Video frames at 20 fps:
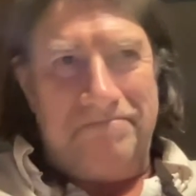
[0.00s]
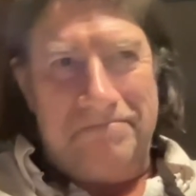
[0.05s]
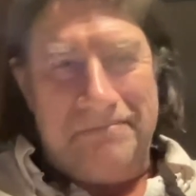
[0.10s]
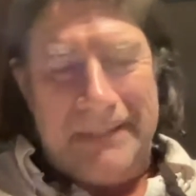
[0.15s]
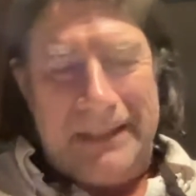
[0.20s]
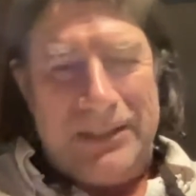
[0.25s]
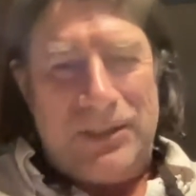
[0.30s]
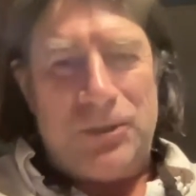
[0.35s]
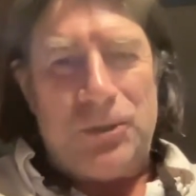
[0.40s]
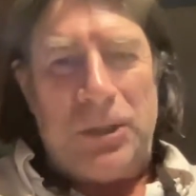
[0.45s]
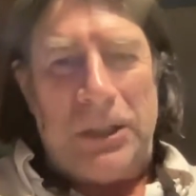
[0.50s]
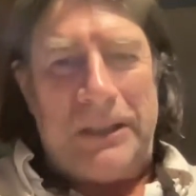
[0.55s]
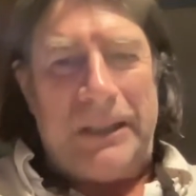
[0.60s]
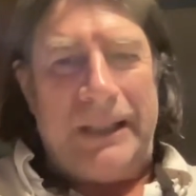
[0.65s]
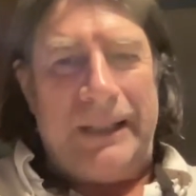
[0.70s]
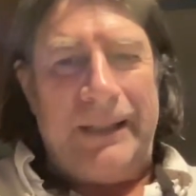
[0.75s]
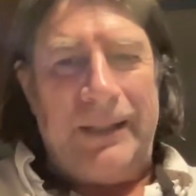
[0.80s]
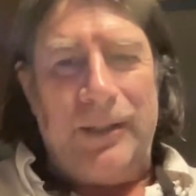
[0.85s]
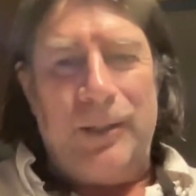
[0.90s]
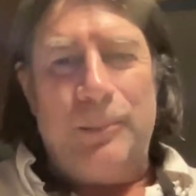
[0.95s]

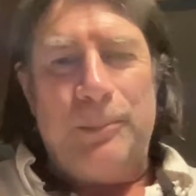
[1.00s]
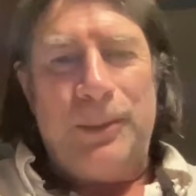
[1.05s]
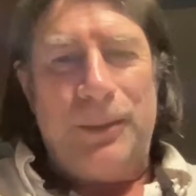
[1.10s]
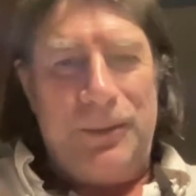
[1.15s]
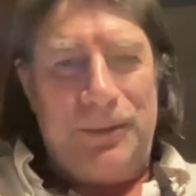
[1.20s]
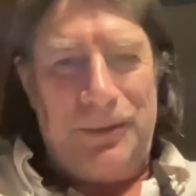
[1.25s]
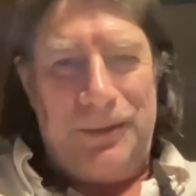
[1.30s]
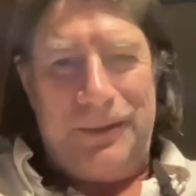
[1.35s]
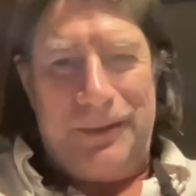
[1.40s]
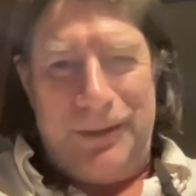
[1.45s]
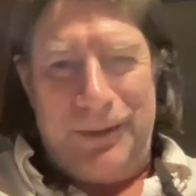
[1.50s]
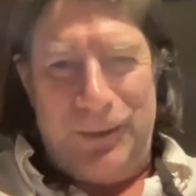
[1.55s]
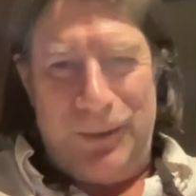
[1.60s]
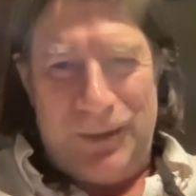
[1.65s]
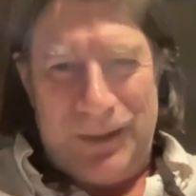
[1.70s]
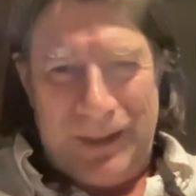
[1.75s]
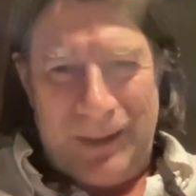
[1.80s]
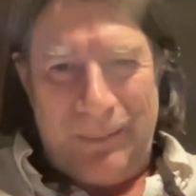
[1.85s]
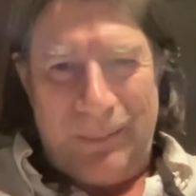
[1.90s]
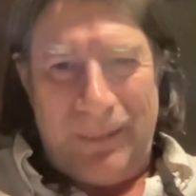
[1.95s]
instructing the computer to do
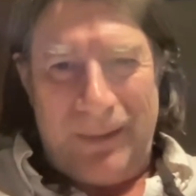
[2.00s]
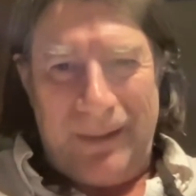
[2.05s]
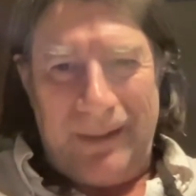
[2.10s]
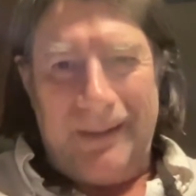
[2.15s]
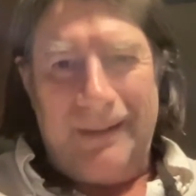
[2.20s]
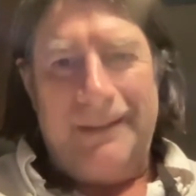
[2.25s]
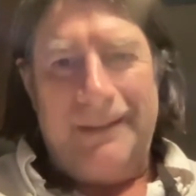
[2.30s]
something.